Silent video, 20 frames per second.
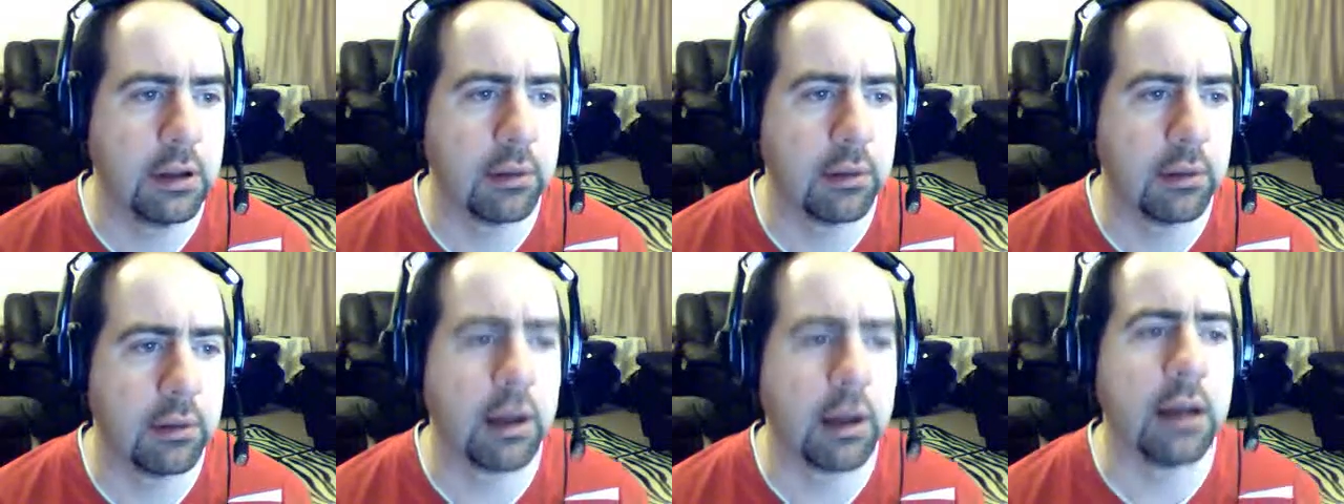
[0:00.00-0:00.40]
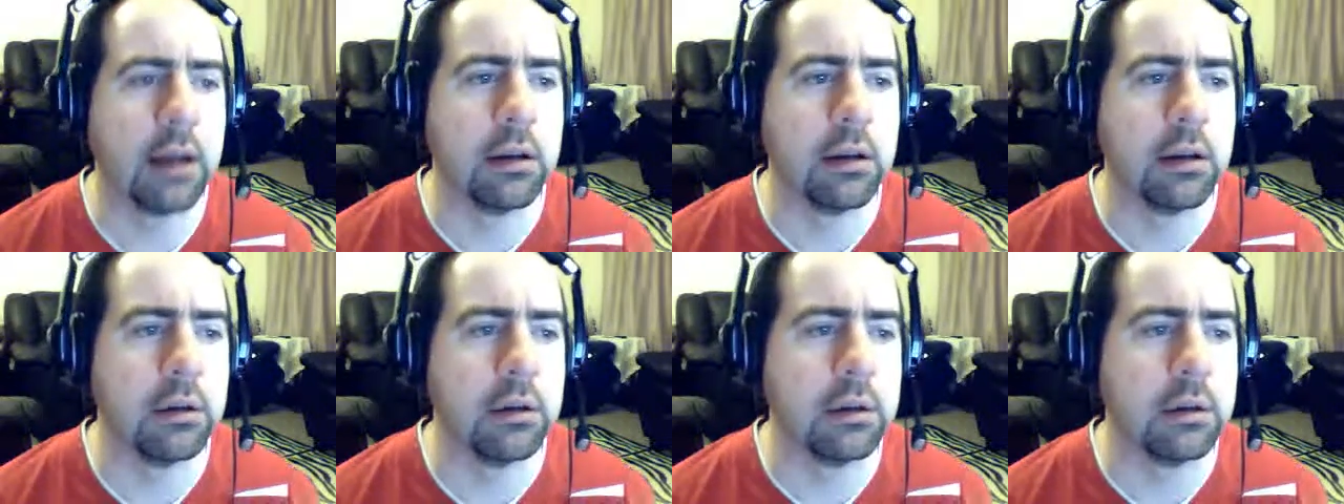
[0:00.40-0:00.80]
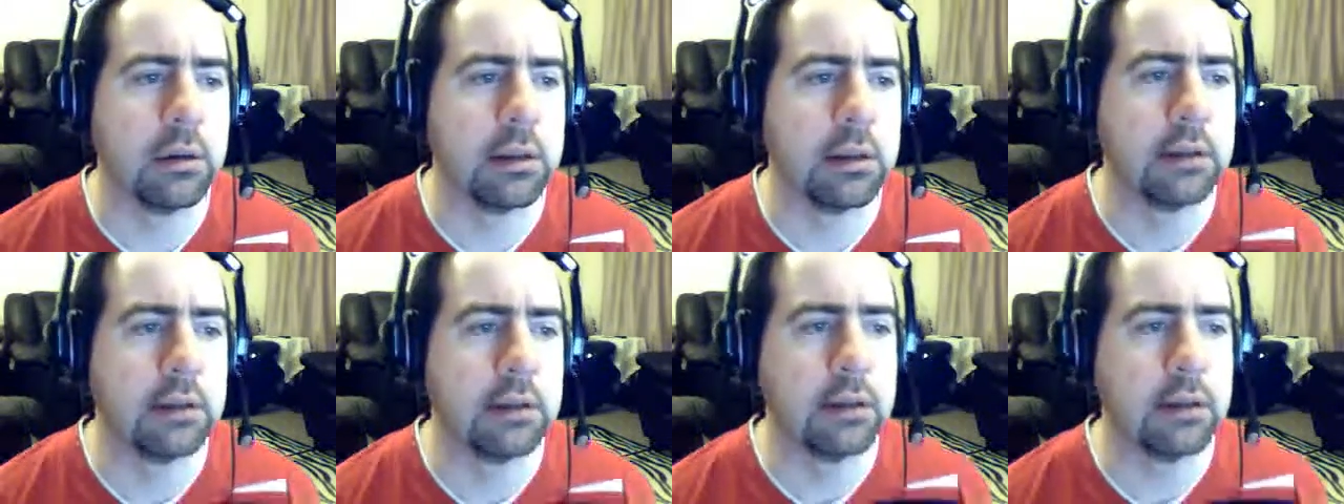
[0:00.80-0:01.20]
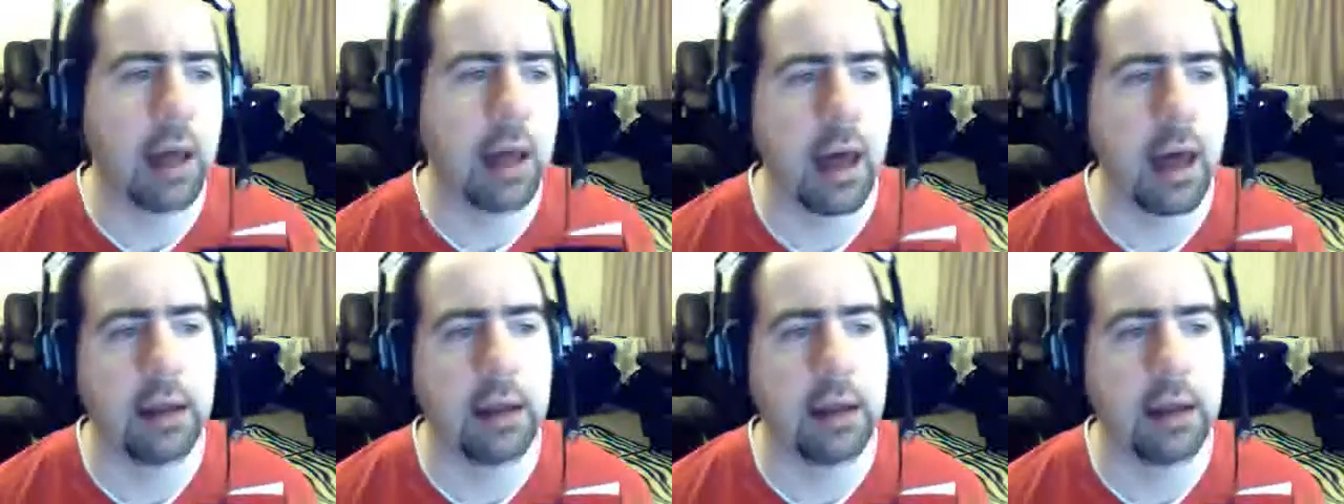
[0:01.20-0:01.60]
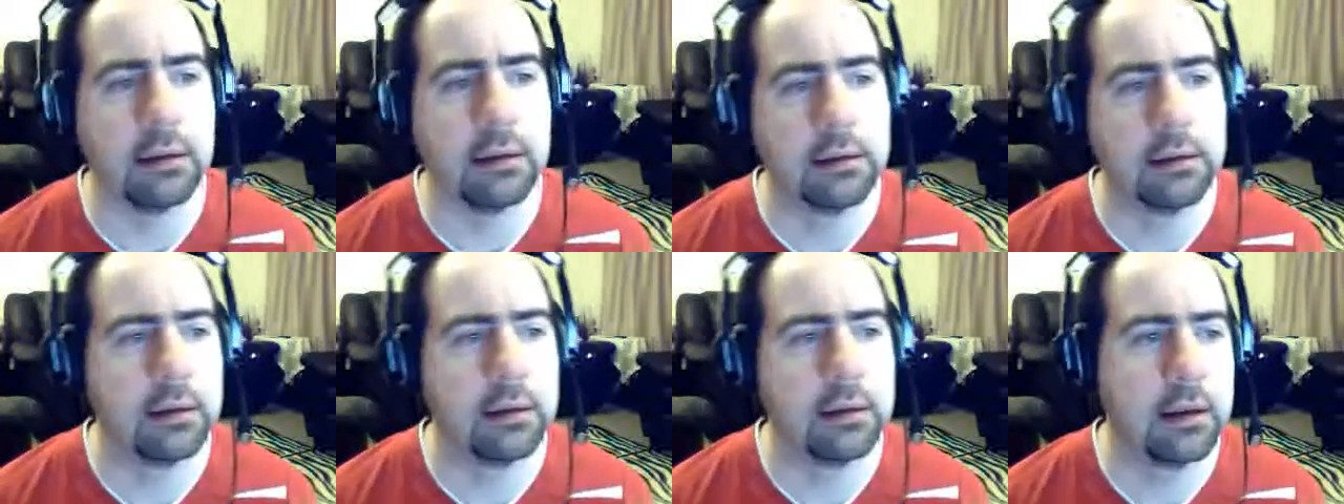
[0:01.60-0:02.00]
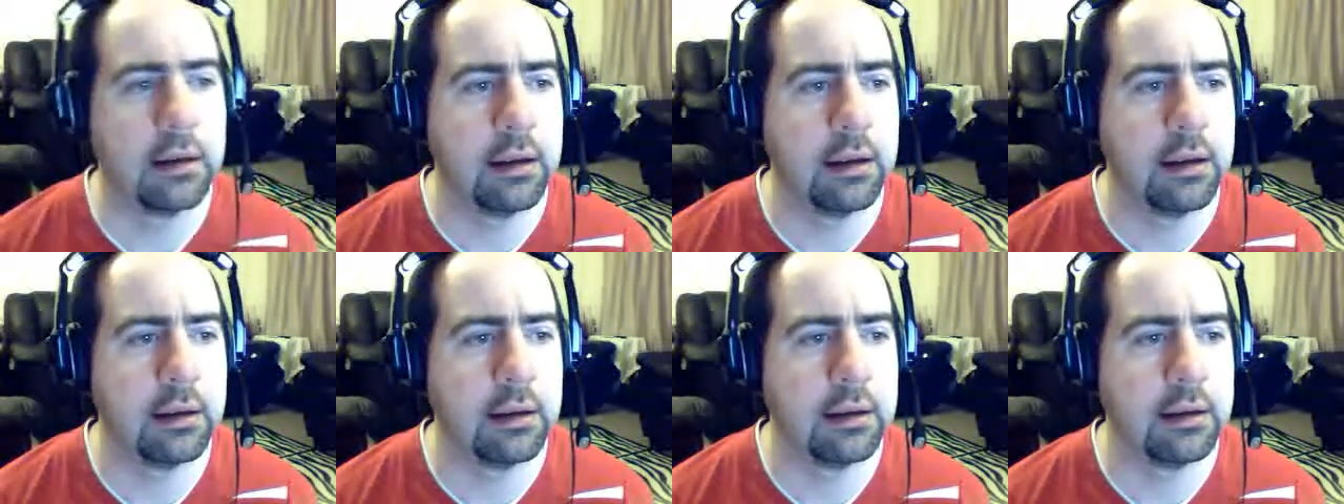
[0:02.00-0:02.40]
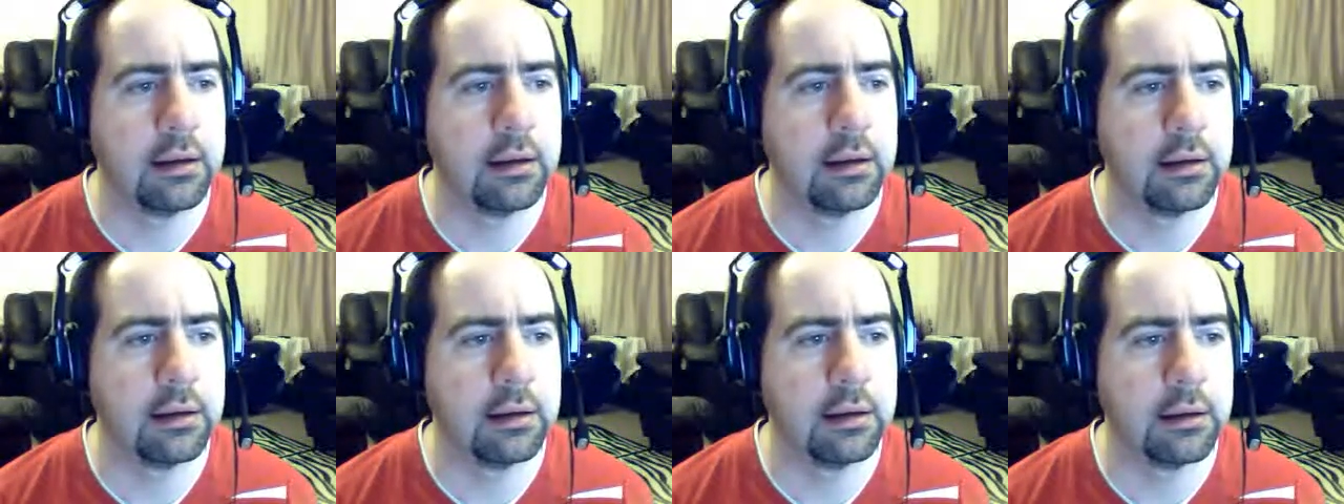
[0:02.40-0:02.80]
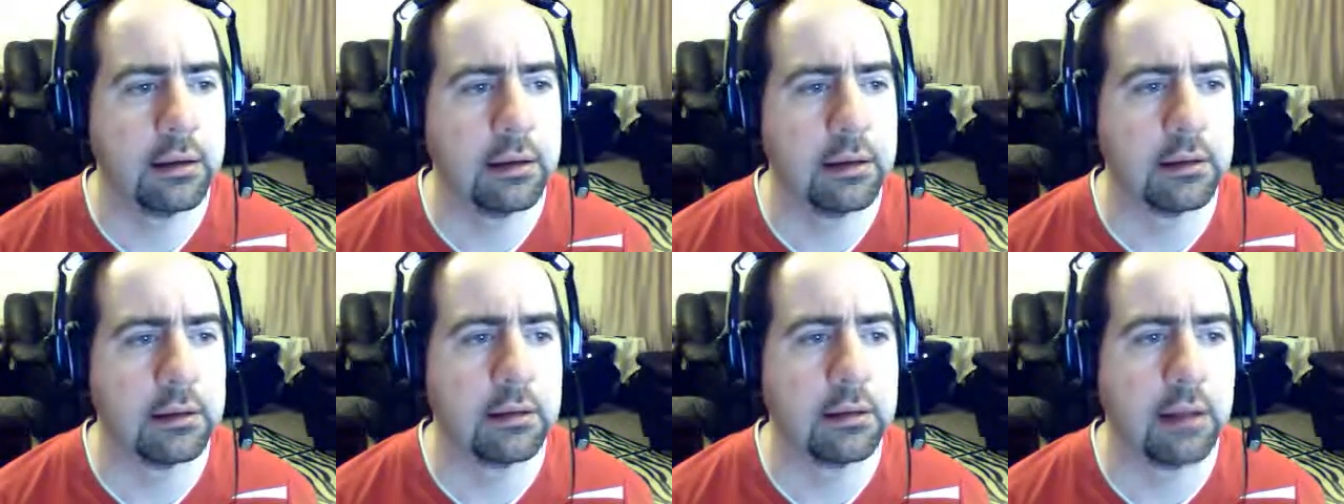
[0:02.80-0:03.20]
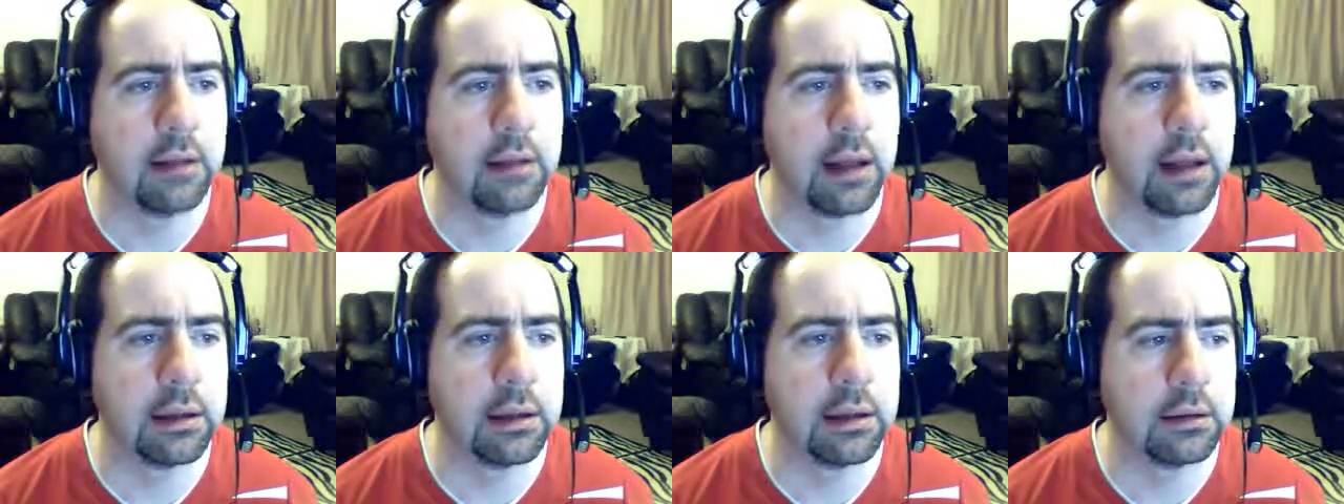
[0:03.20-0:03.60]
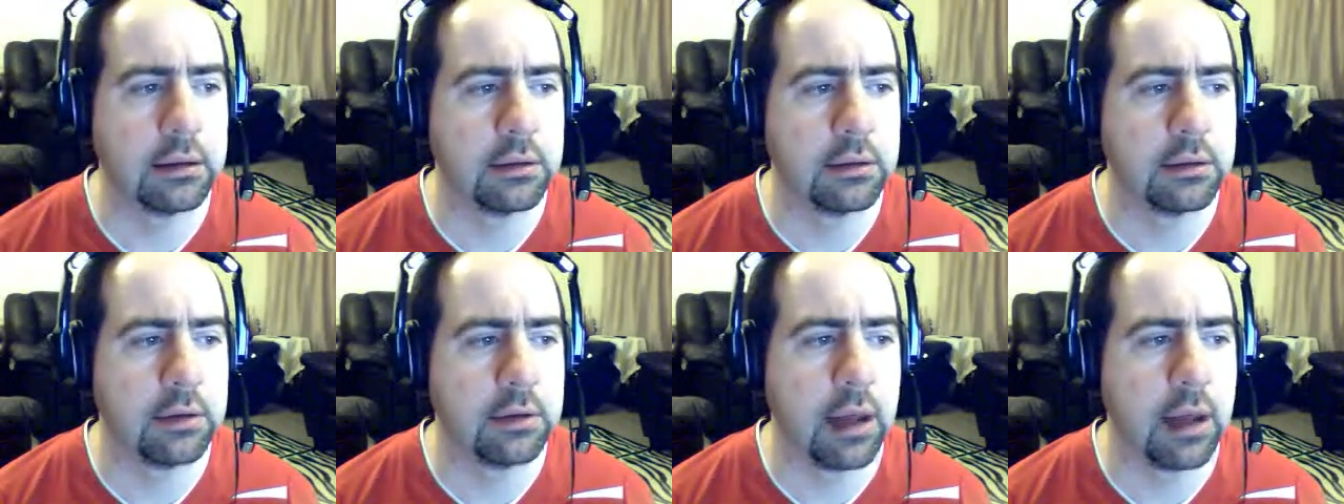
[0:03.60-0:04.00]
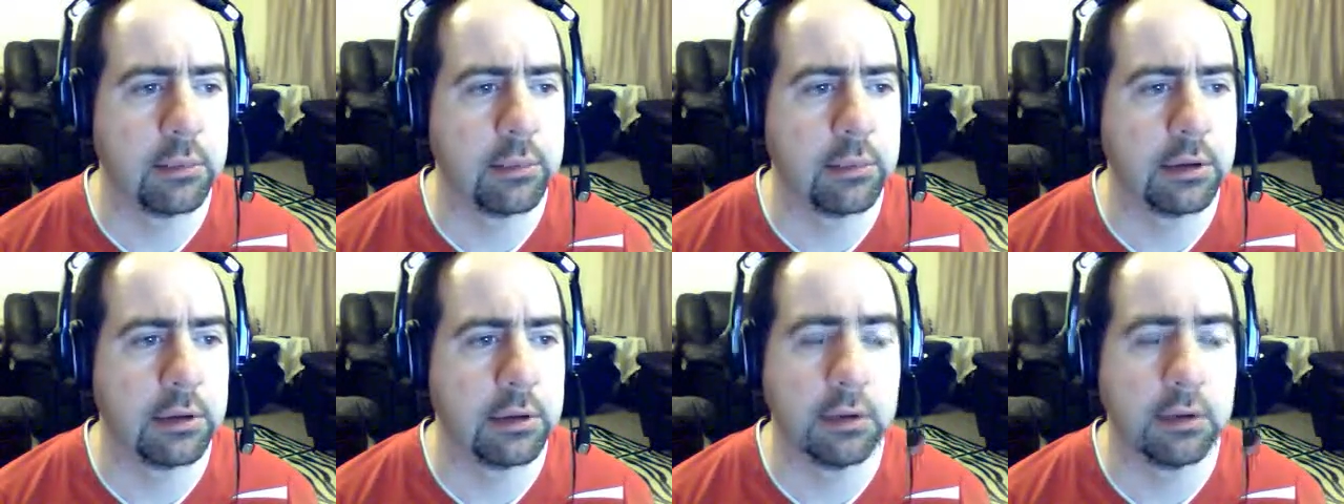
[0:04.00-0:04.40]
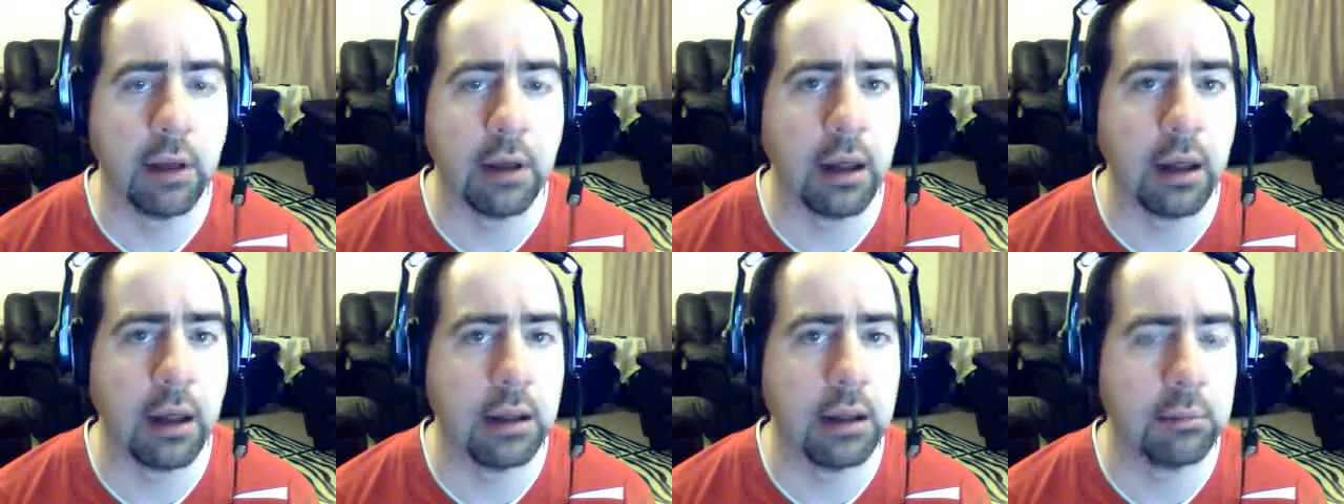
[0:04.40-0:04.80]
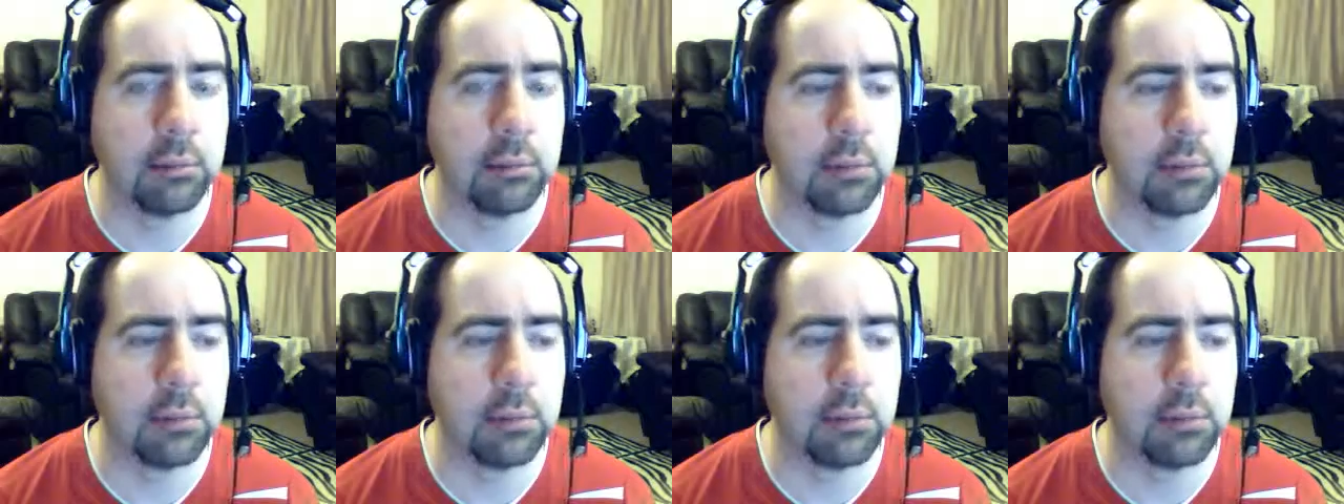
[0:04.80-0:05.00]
when I know in these lines is a sadness trapped in time?